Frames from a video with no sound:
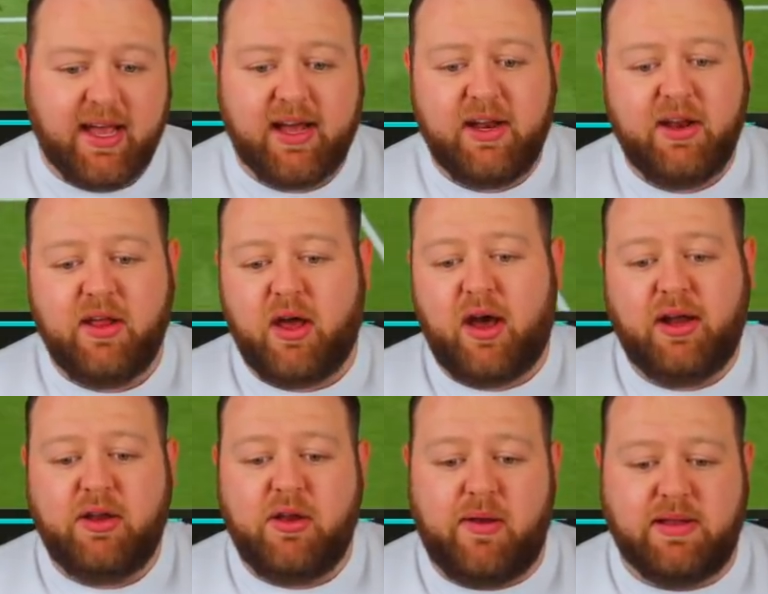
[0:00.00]
I don't, I
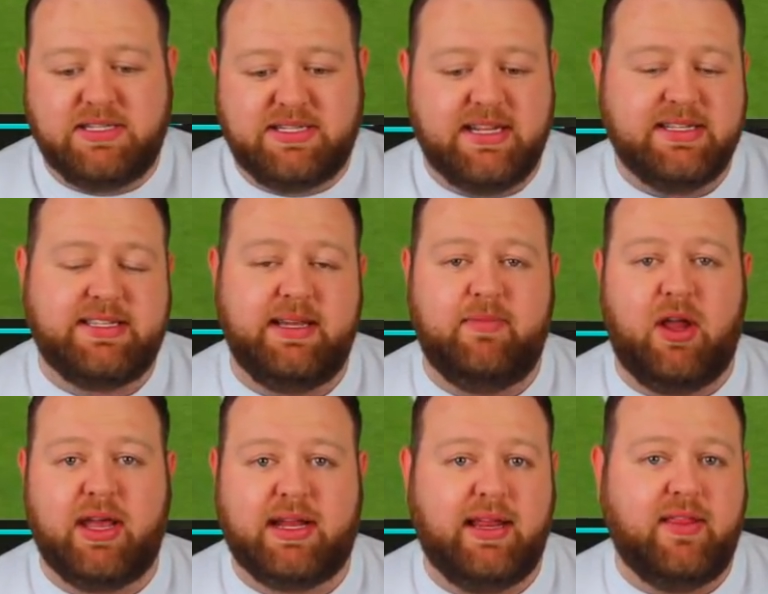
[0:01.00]
don't know, it just didn't seem
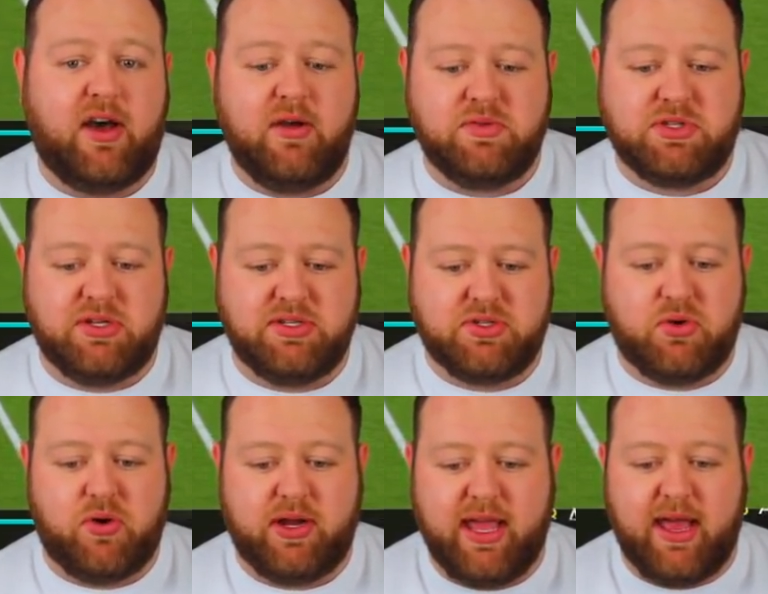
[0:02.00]
likely that I was going to
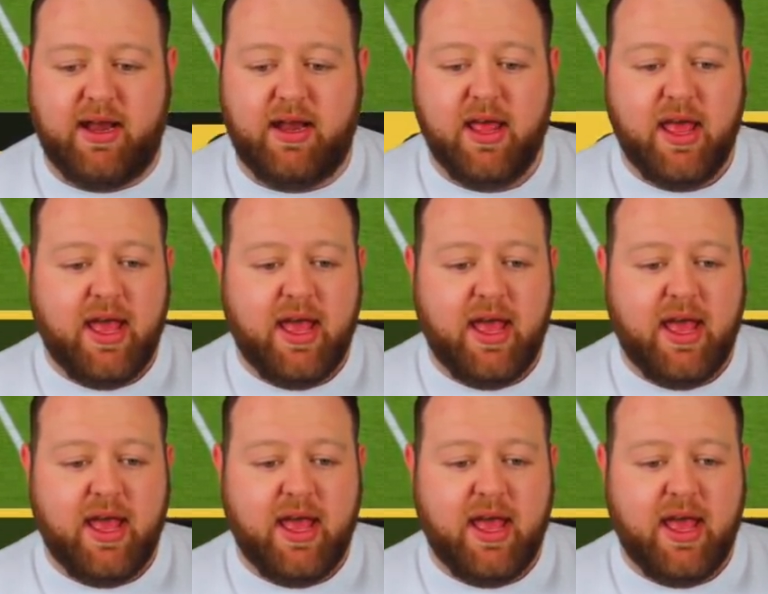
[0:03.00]
score again.